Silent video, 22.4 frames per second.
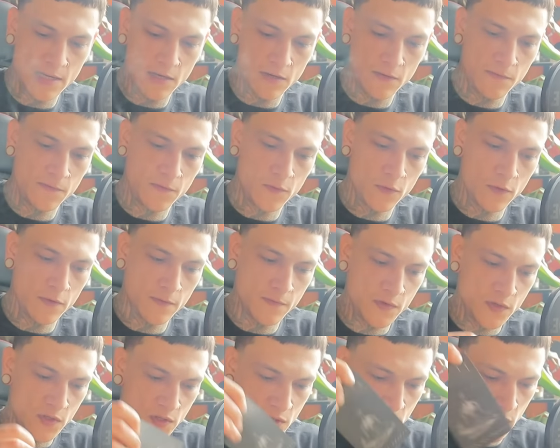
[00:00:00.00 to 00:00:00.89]
here. Four
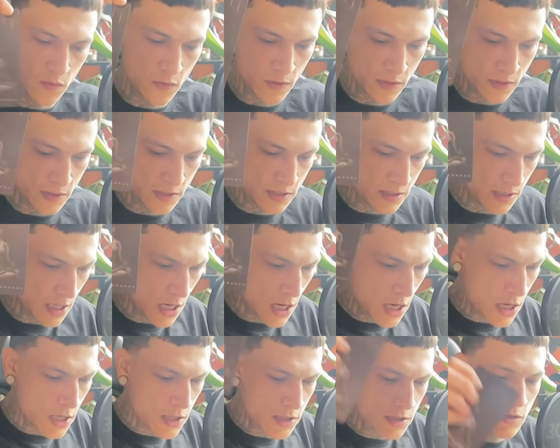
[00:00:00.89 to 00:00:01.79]
of Swords.
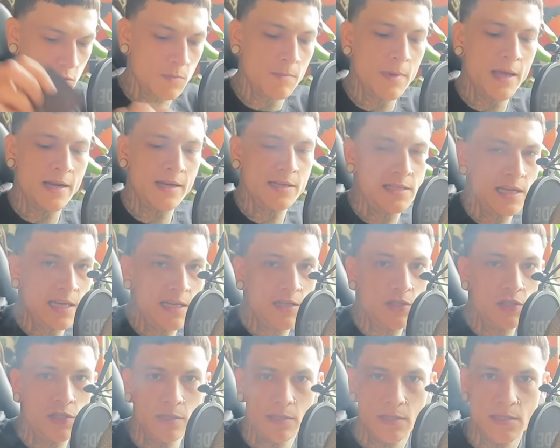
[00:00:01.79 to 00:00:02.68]
So
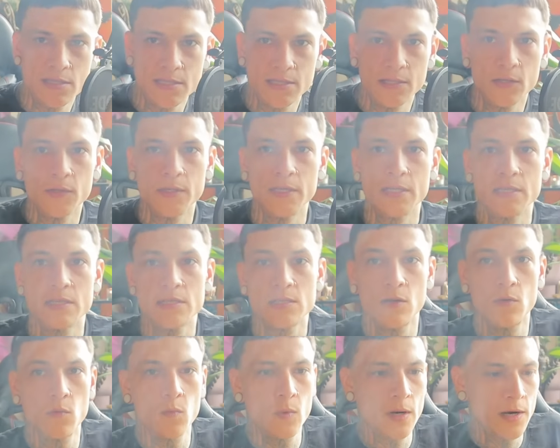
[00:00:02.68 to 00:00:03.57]
meditation, stillness,
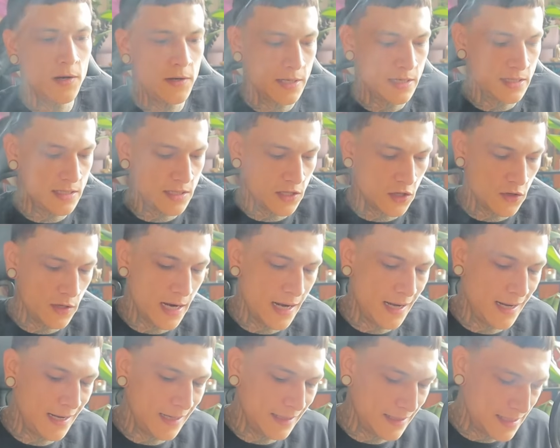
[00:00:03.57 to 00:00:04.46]
awareness,
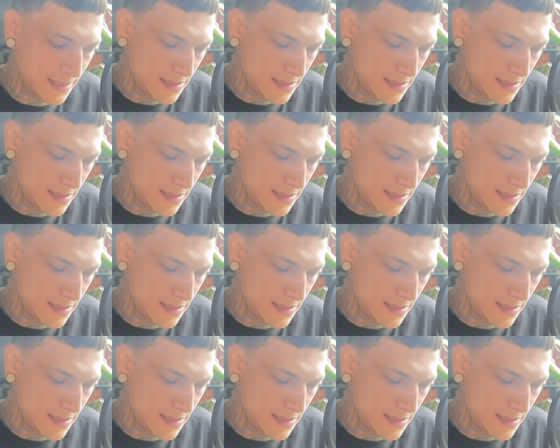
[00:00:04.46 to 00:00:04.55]
creating